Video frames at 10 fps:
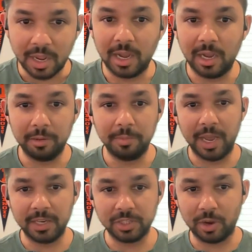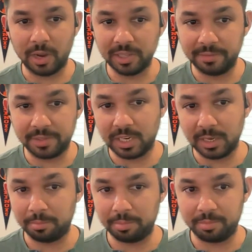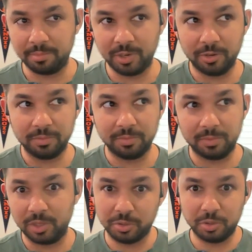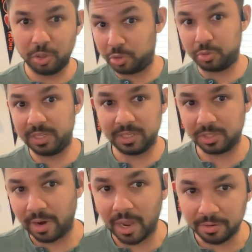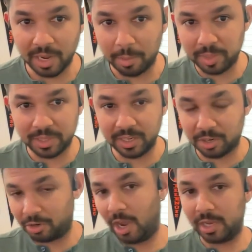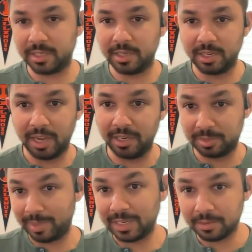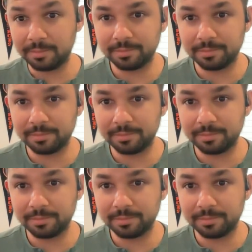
Um, and so I would love to keep you know the, those three things around empathy curiosity and speed